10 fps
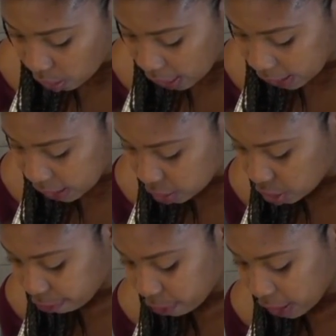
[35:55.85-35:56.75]
I can
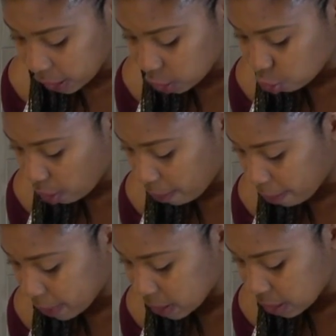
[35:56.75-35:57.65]
definitely try
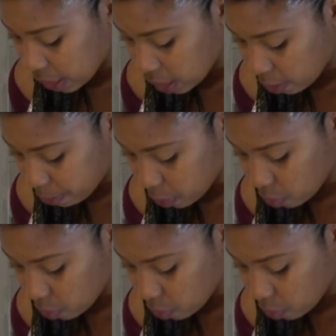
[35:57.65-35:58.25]
my best to help